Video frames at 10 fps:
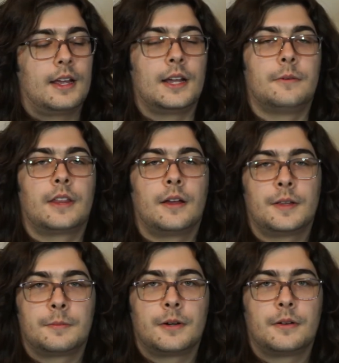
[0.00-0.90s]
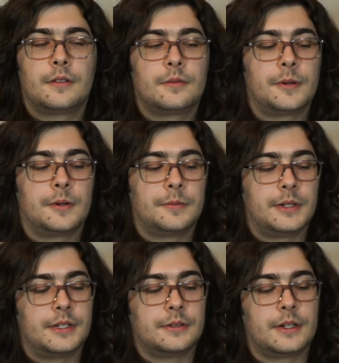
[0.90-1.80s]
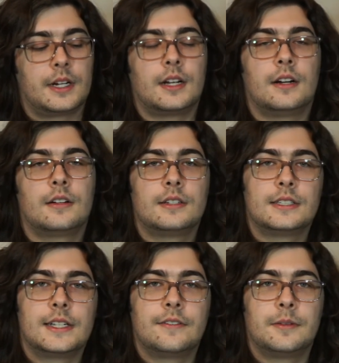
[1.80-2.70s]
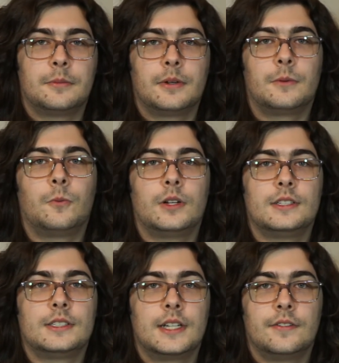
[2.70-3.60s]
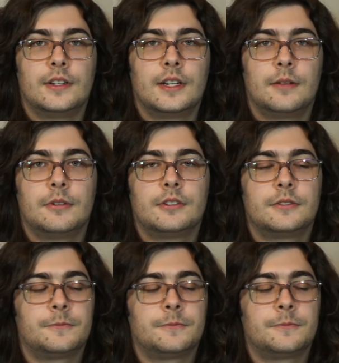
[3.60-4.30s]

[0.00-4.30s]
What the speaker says: And without the prone, we would be doing 107.17 damage.